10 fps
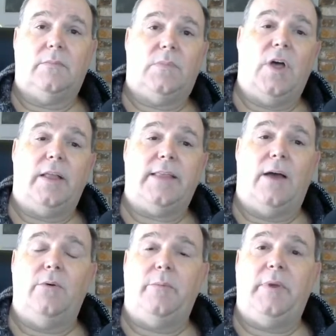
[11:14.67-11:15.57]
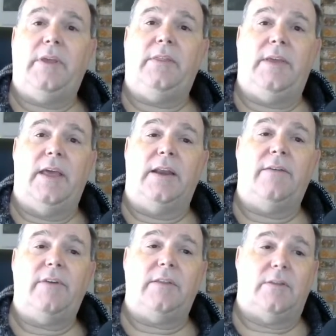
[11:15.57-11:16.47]
Thought that would be the end
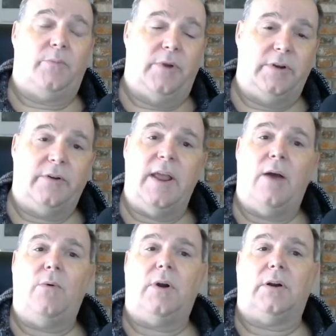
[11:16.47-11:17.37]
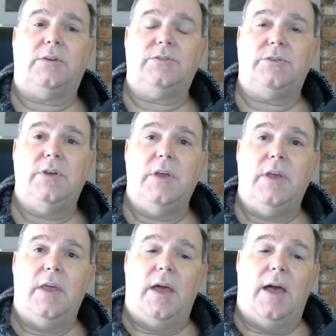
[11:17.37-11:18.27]
of it. The printer now works.
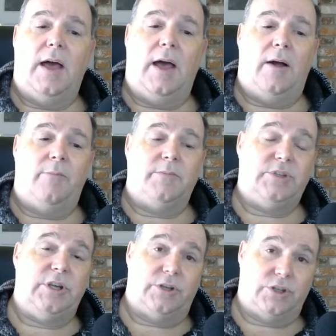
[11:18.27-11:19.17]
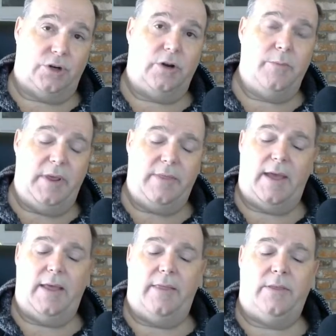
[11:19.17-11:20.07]
She assured me
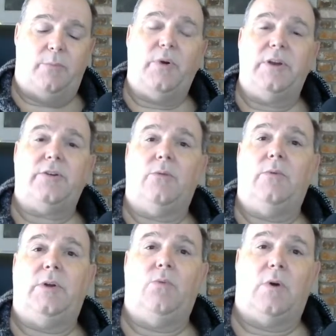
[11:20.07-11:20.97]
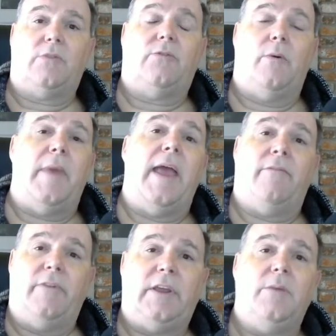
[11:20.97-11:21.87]
that the printer would work from
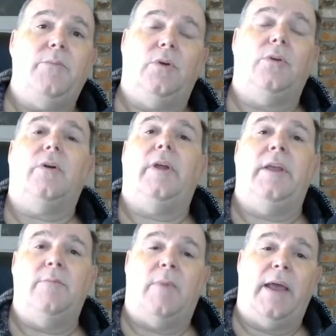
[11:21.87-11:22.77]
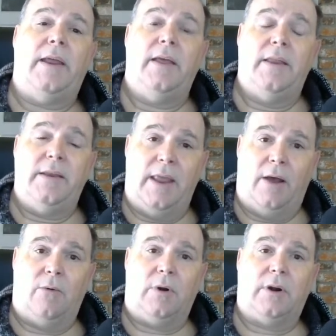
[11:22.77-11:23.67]
every computer in my
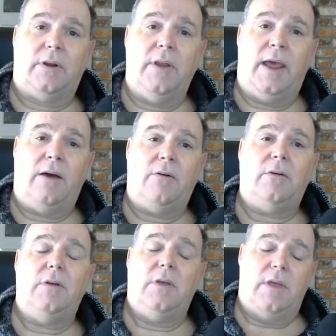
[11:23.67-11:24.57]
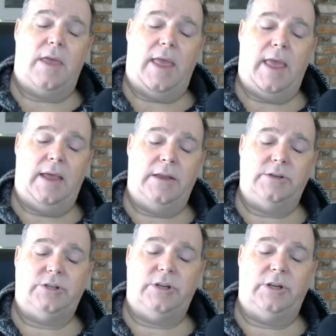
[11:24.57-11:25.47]
network now,
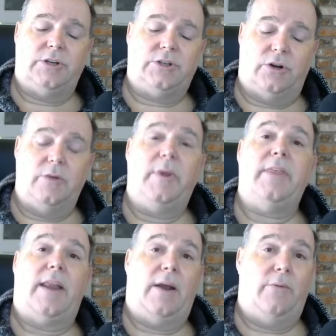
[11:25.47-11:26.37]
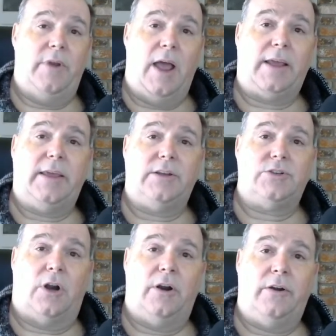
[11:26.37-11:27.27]
and she assured me that I would not get
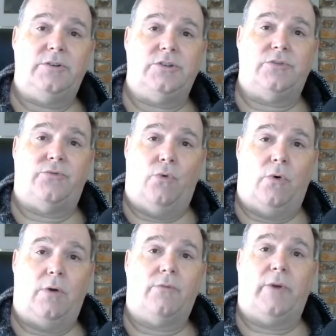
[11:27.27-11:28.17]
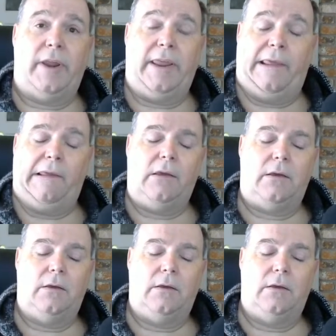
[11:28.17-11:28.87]
charged for free ink,